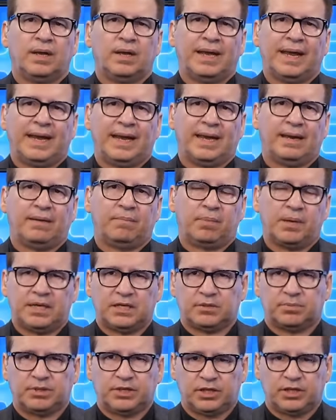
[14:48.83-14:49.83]
and
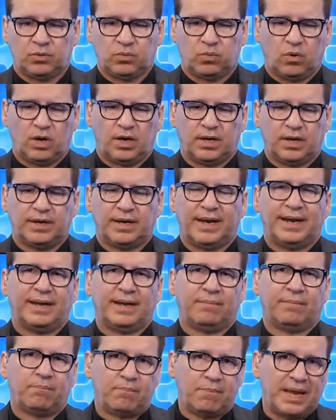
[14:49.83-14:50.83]
possibly Q1,
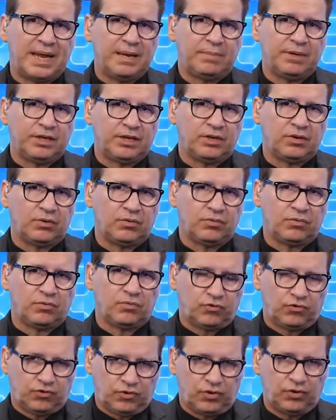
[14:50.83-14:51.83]
and maybe
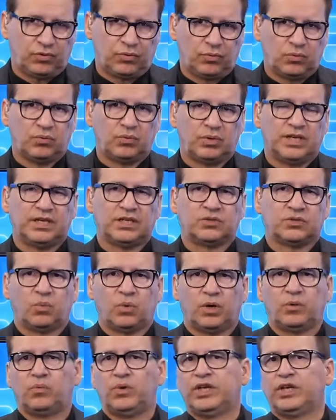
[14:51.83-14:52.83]
Q2 is
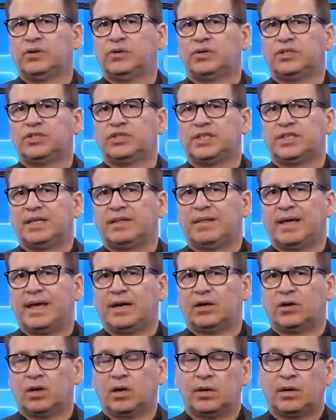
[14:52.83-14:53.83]
when we could see that
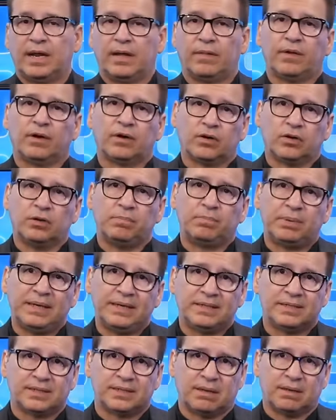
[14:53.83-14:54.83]
occur. Now, there could
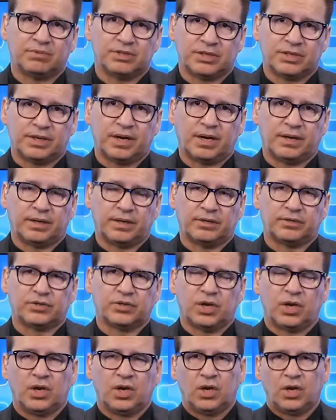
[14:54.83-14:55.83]
be some
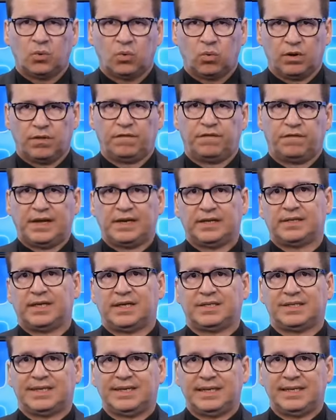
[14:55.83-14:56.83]
scenarios where the Fed
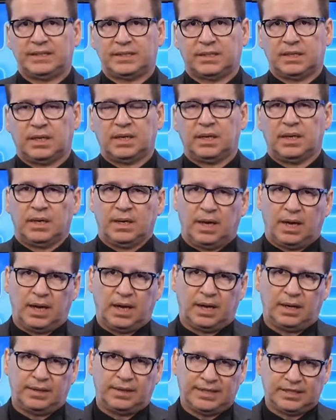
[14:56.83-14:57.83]
does ease
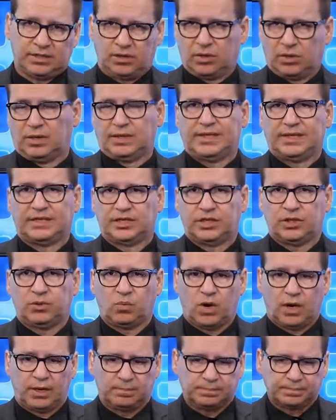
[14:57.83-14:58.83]
as early as
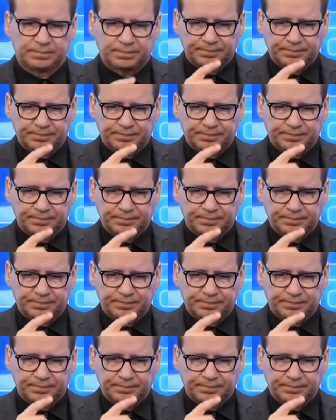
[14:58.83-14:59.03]
Q1.